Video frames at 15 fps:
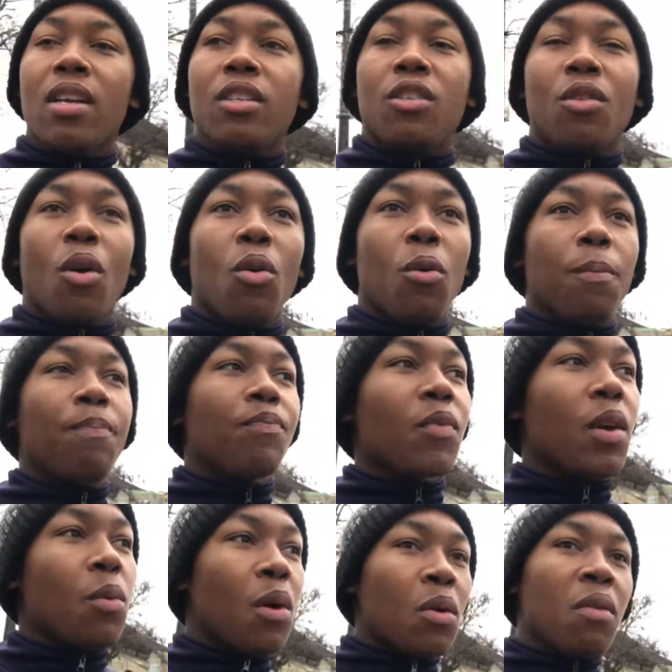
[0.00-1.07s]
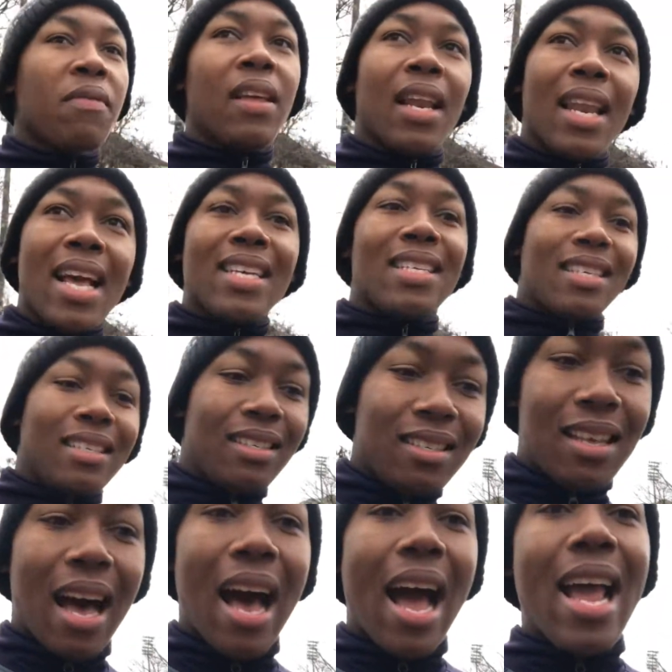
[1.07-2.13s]
So one of the lessons
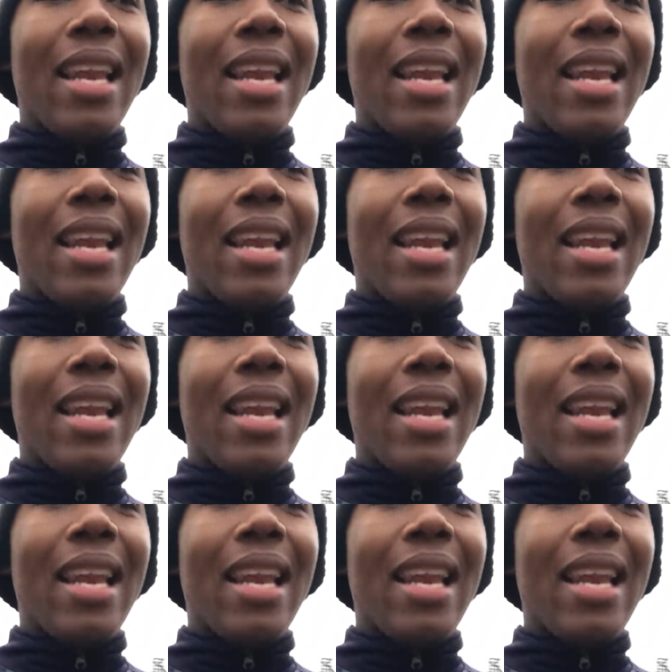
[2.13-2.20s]
that I